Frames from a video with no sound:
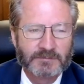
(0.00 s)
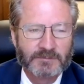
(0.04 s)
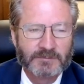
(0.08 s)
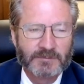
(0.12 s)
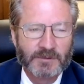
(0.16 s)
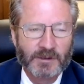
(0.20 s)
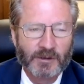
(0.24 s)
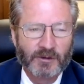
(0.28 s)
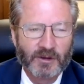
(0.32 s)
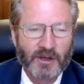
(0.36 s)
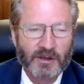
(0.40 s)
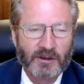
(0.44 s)

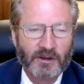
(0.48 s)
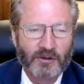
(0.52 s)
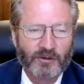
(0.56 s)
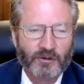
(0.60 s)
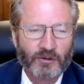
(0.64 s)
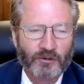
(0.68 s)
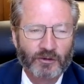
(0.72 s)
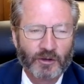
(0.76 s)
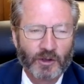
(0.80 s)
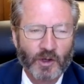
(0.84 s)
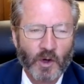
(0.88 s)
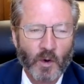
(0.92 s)
you think
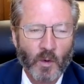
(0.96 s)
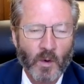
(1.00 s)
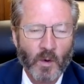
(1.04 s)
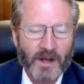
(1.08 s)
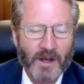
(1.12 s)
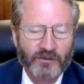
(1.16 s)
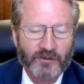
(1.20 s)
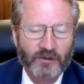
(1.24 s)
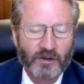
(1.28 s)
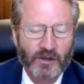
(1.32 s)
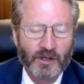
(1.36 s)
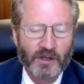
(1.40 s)
this is a
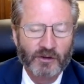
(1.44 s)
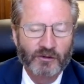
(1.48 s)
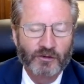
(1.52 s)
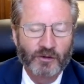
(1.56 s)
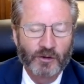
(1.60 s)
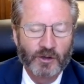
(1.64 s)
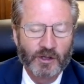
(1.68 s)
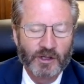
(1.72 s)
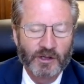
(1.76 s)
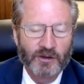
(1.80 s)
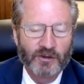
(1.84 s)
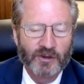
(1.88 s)
coincidence,
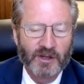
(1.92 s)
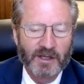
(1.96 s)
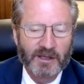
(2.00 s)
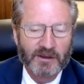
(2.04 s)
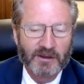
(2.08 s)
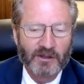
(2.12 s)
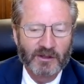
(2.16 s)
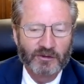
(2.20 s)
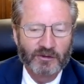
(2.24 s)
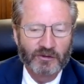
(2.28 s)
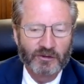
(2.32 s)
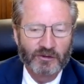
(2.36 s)
or do you
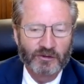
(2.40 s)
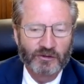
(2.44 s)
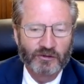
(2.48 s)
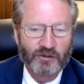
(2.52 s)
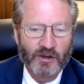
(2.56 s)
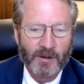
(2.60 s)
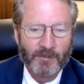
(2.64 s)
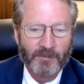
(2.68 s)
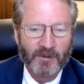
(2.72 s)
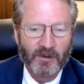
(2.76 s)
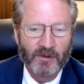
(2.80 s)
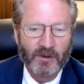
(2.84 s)
think this is
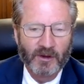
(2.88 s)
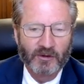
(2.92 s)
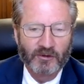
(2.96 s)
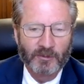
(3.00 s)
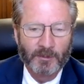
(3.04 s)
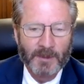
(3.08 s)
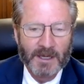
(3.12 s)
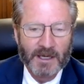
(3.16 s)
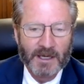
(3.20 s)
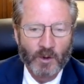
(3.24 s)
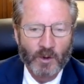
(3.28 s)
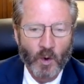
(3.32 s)
something that's
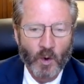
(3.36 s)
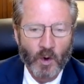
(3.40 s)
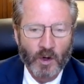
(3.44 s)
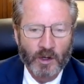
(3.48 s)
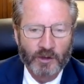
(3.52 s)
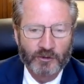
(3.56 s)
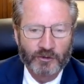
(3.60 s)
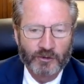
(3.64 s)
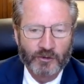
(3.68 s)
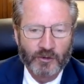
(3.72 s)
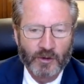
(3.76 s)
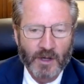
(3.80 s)
being
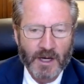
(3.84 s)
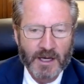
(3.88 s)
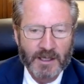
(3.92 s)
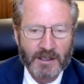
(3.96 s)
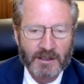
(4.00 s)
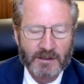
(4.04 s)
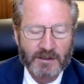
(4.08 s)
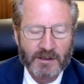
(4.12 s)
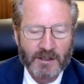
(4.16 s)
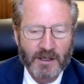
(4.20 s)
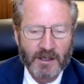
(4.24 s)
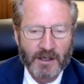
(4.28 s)

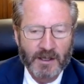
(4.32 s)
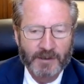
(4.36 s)
orchestrated?